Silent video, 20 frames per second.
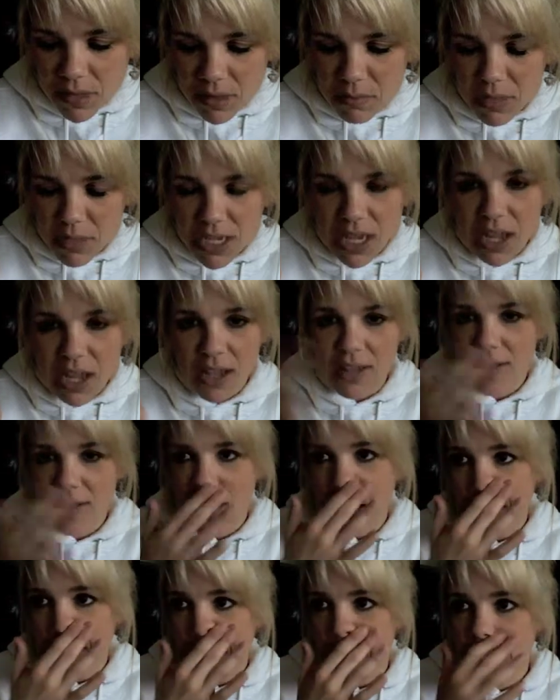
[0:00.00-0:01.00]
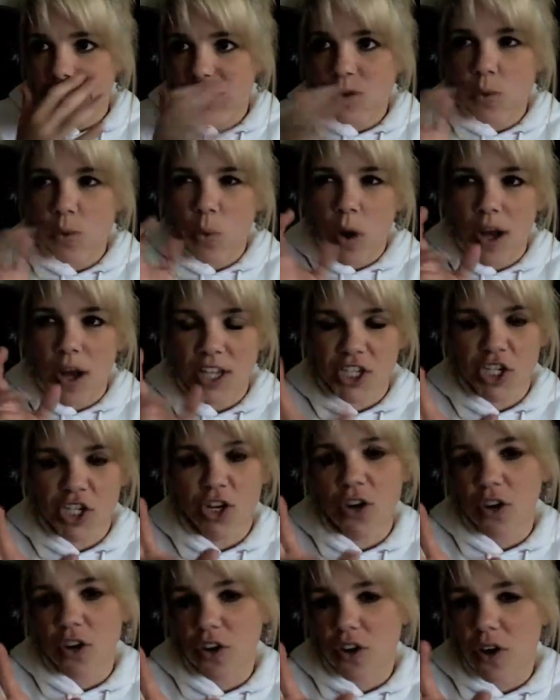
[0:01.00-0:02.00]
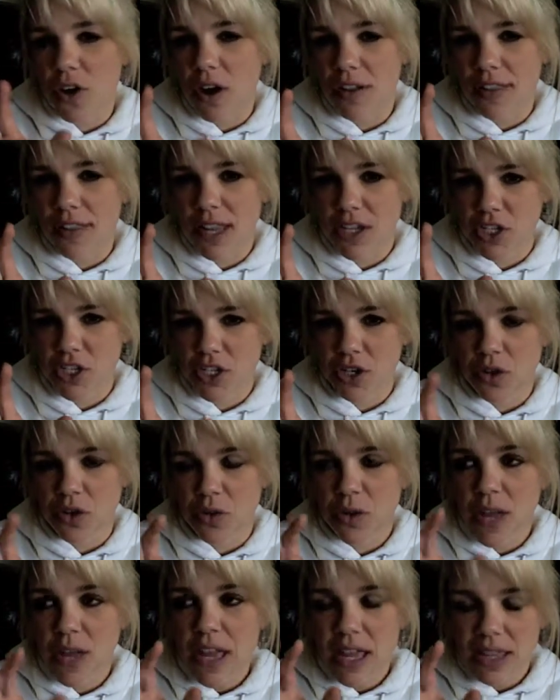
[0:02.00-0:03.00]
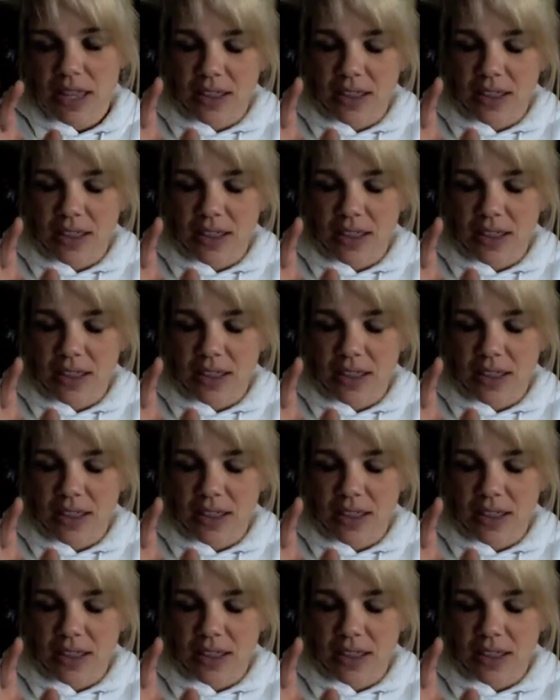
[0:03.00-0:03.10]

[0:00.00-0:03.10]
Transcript: because I like to watch her on that show